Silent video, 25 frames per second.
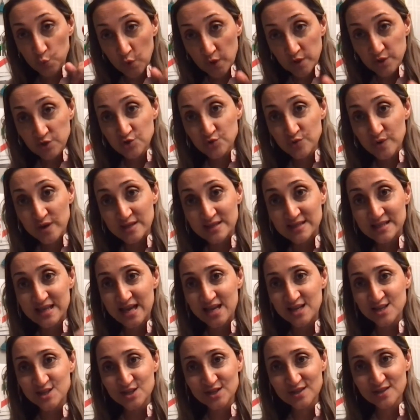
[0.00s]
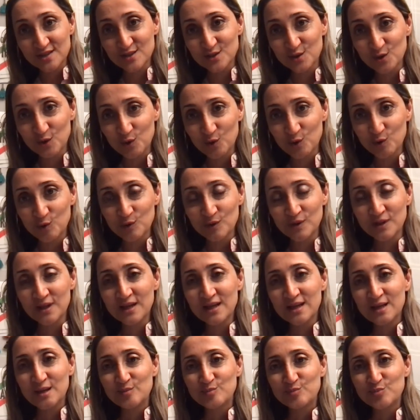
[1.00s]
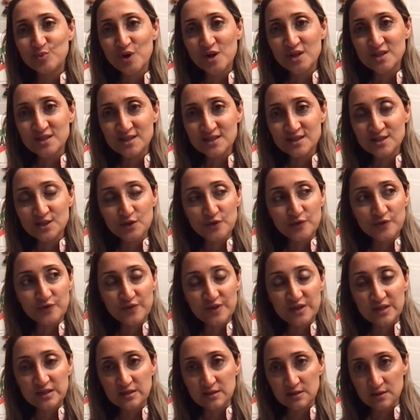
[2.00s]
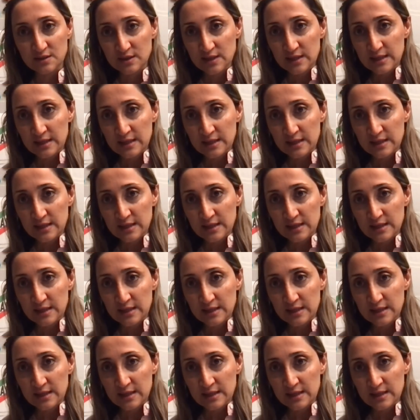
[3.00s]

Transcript: one transaction in the whole process of it.